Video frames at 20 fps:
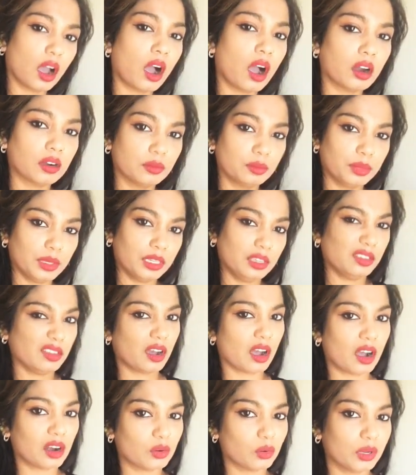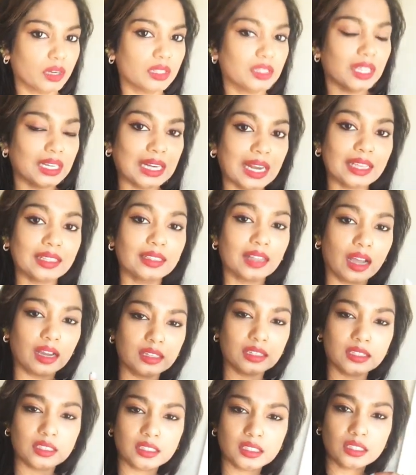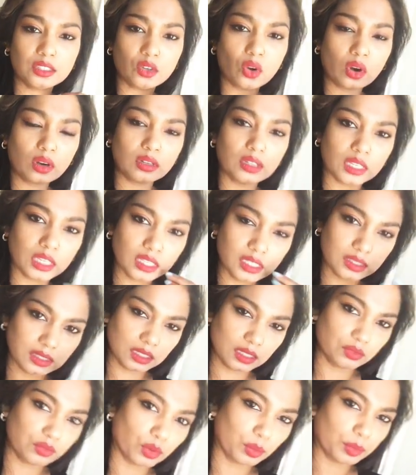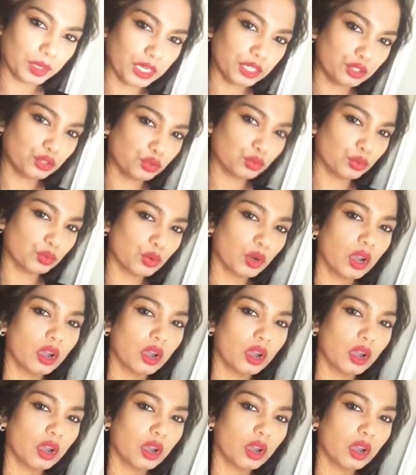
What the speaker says: big yard or anything like that, it's not easy for me to